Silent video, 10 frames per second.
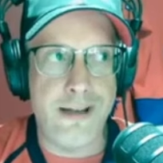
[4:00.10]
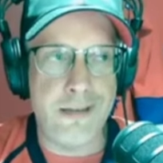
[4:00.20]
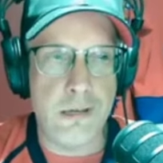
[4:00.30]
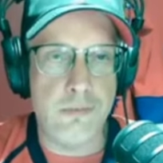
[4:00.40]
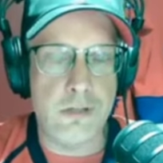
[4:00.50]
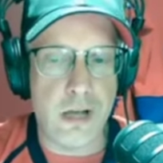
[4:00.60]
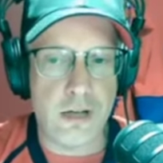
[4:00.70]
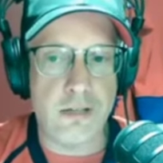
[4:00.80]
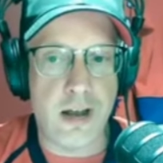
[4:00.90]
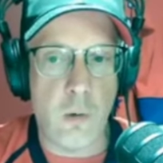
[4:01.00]
my team
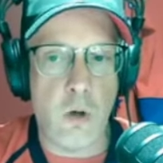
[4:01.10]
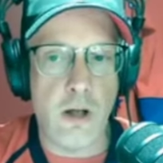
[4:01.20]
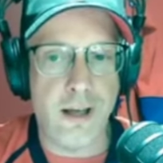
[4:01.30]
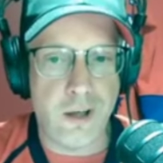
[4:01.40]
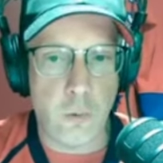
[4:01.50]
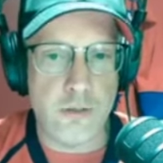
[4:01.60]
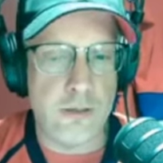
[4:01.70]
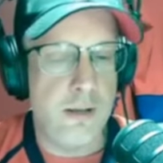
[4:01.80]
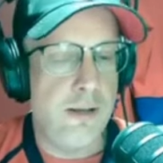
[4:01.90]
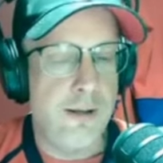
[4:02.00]
sucks and I want
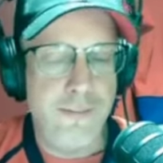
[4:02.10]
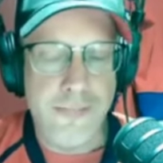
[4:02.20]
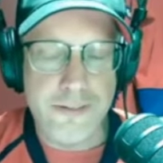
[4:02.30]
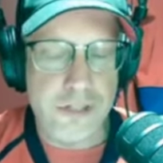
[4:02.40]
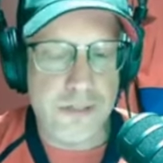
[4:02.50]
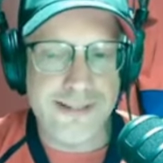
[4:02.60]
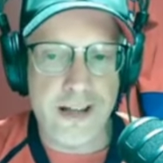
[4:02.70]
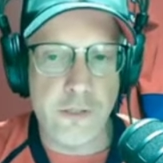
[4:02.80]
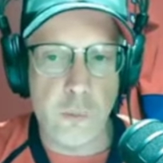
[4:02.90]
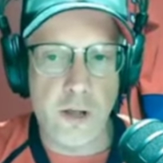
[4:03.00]
out. That's just
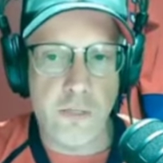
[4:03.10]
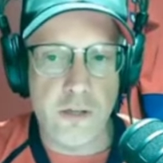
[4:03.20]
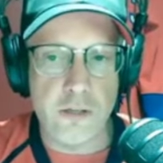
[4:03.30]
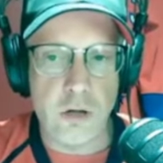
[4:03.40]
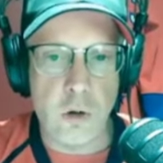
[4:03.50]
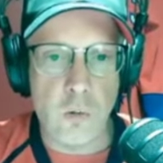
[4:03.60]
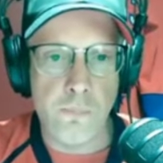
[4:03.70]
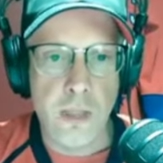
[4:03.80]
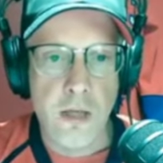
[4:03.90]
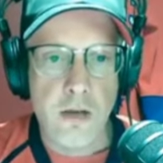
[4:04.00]
not the way things
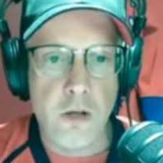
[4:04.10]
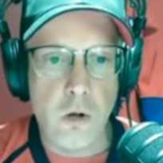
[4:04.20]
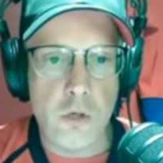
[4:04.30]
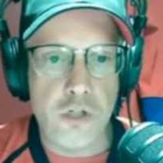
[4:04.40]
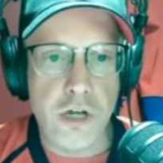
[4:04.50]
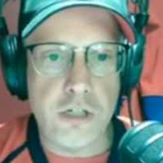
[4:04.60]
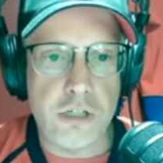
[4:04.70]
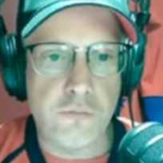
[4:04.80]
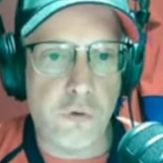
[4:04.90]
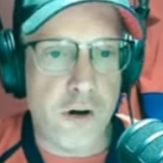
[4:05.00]
go.
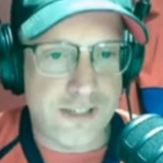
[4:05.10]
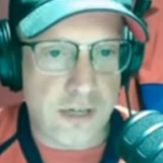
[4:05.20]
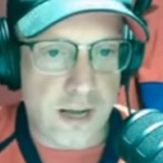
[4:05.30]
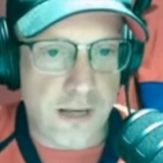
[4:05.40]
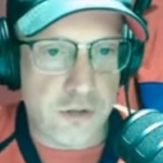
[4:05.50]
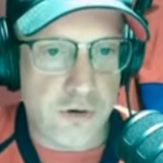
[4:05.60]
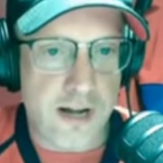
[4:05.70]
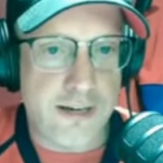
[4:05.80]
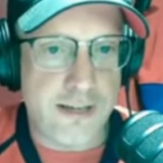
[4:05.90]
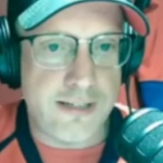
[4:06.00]
Negotiations for his
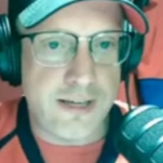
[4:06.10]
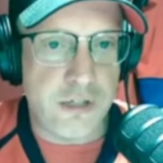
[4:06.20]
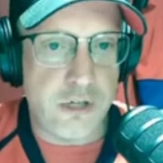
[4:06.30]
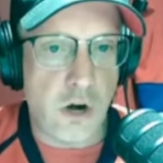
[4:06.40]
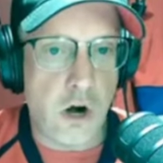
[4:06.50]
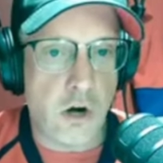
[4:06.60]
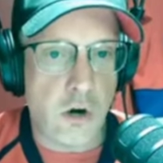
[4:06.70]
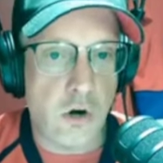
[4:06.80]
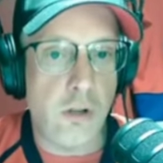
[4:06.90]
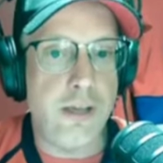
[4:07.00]
contract extension are
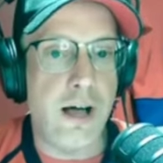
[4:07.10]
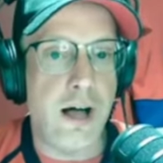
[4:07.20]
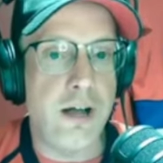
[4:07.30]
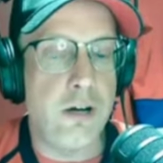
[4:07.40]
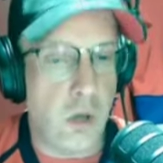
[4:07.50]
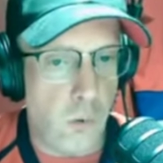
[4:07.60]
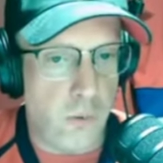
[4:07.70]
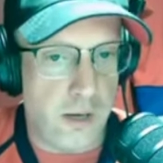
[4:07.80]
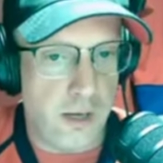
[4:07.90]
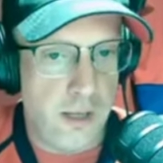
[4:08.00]
currently
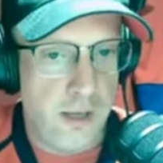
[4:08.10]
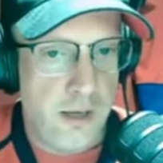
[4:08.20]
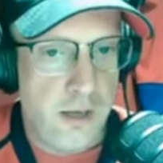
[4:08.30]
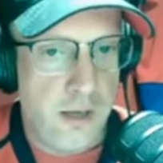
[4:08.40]
ongoing,